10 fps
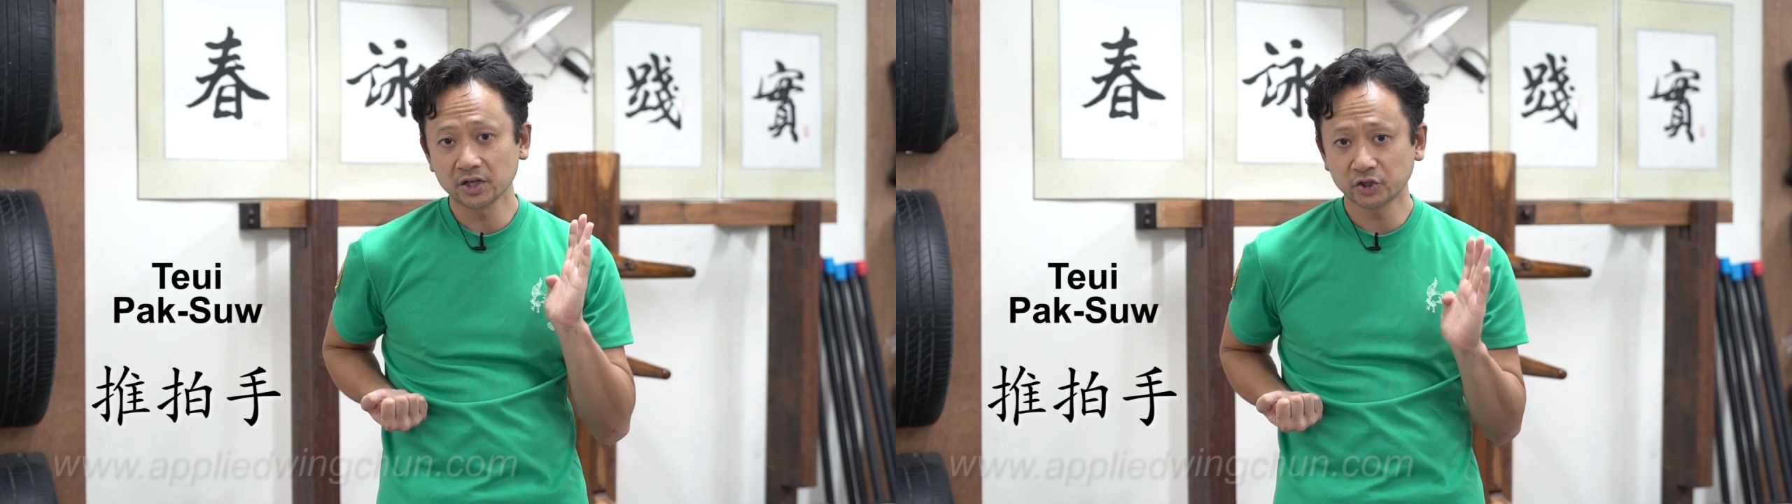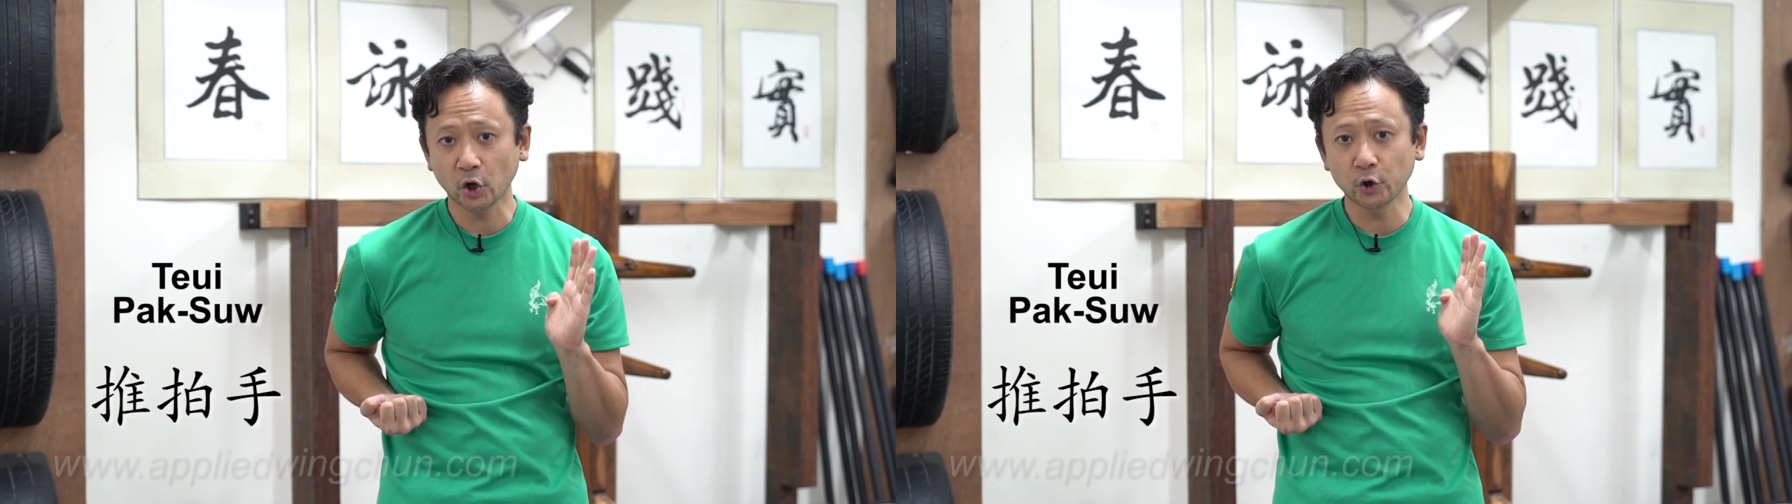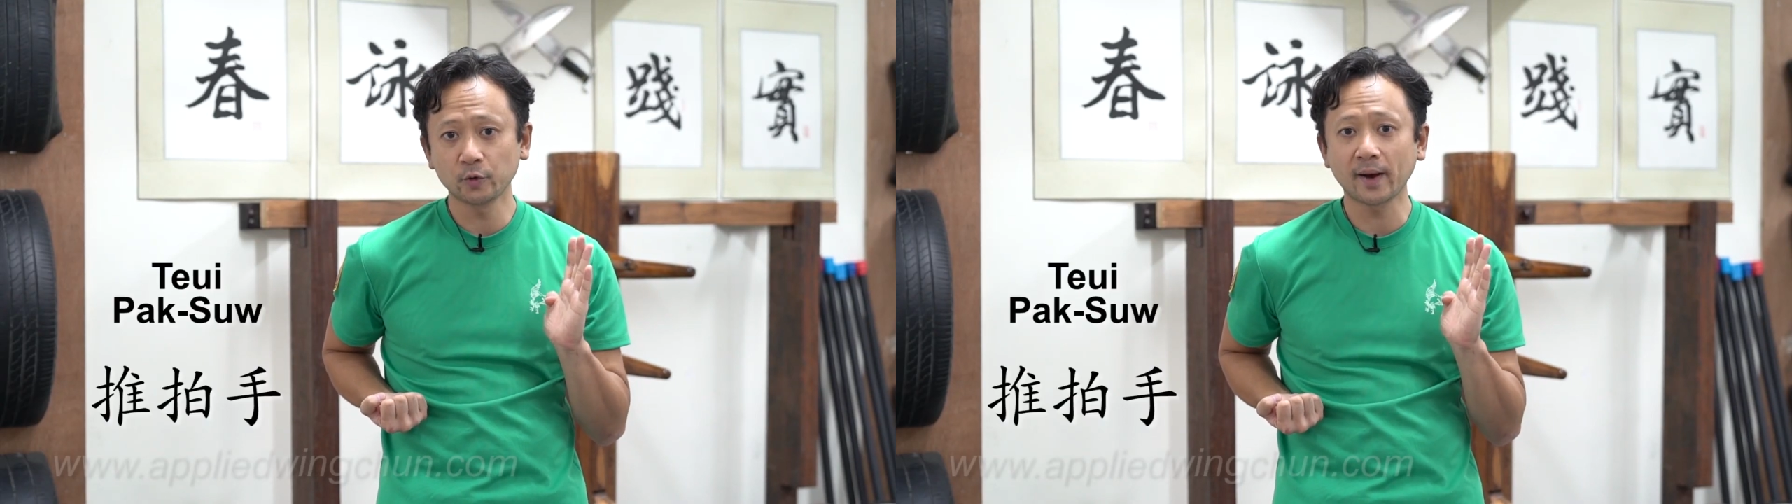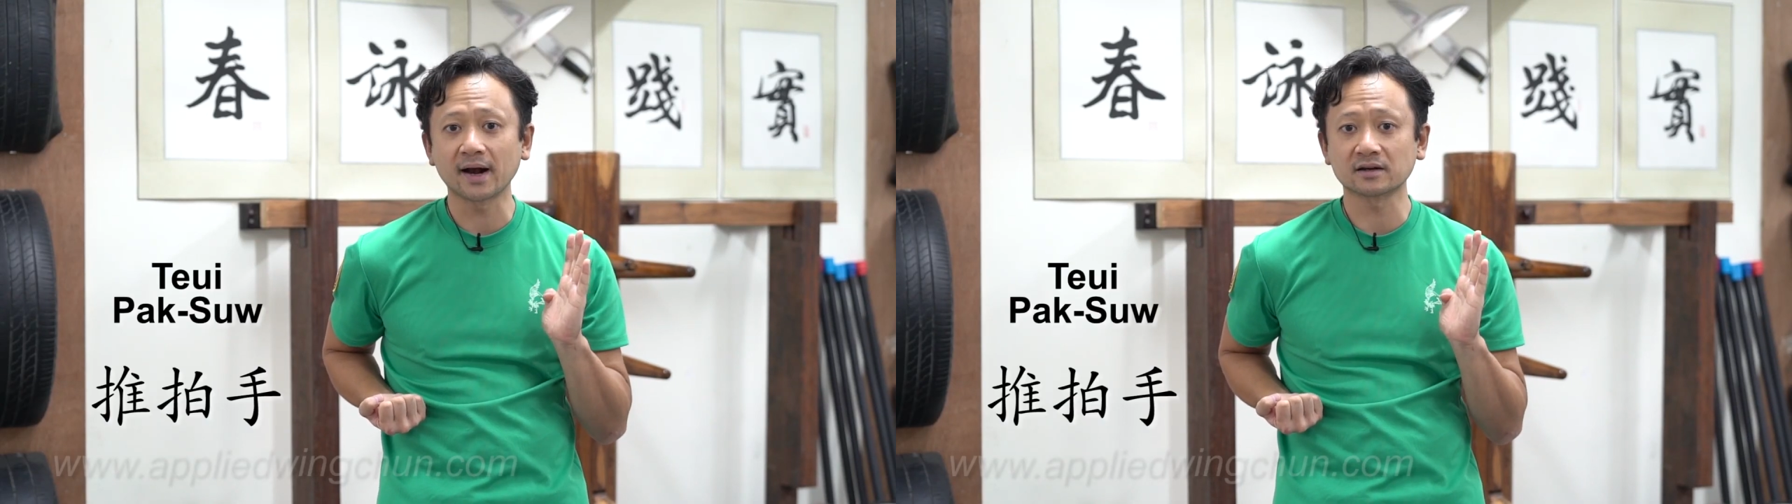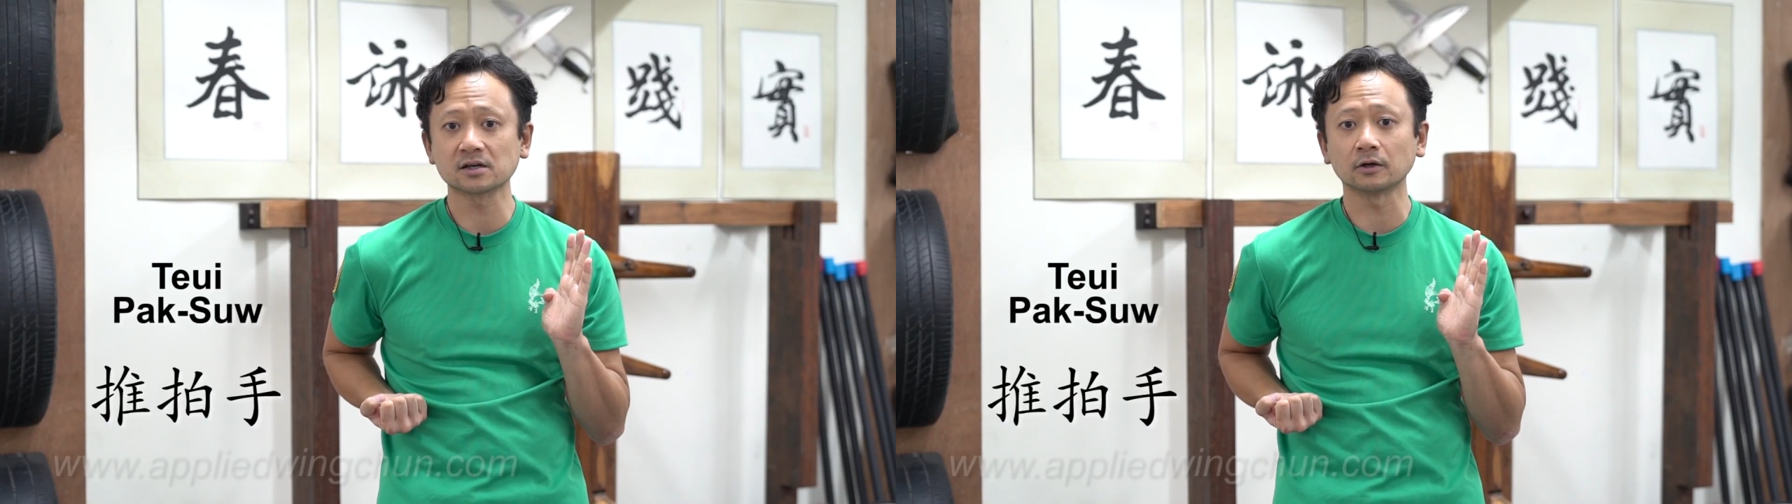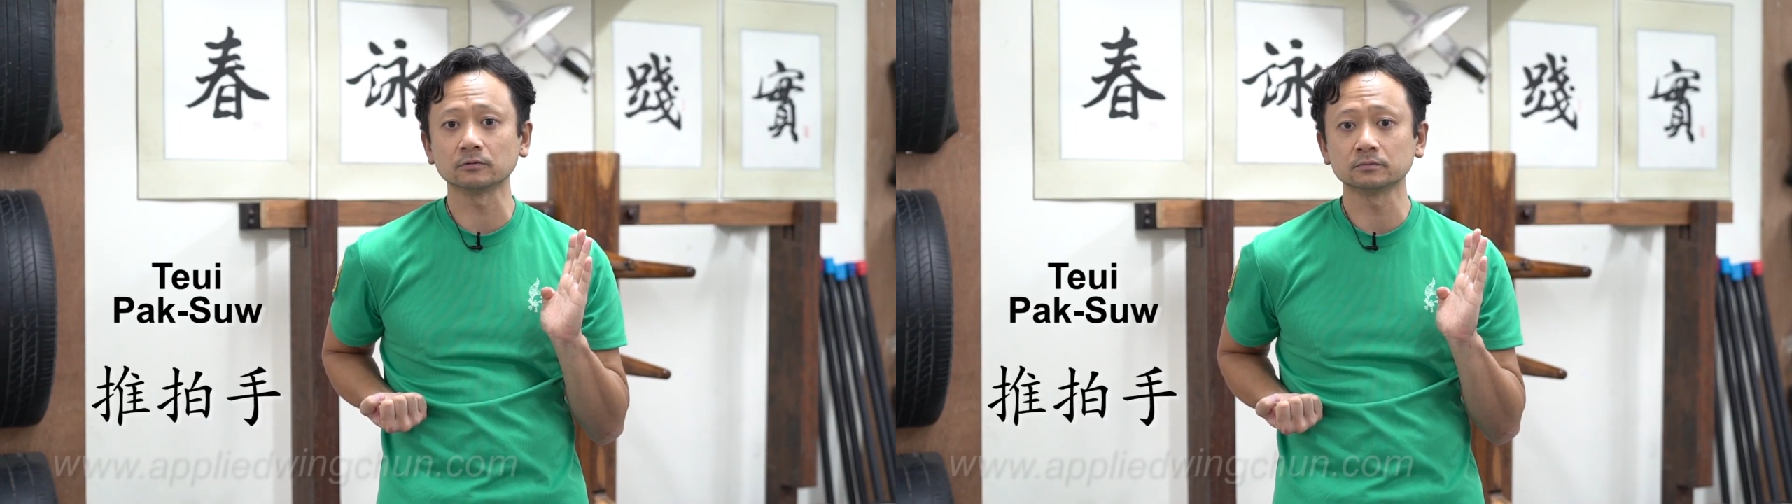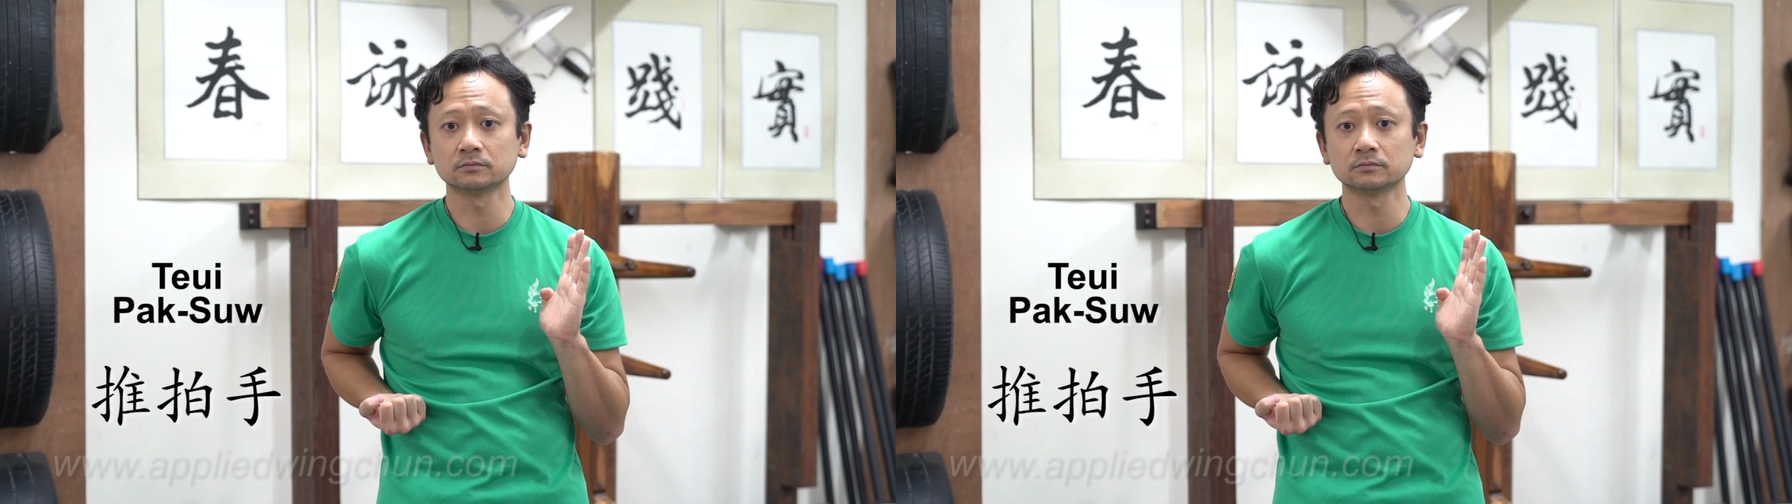Teui pak sao.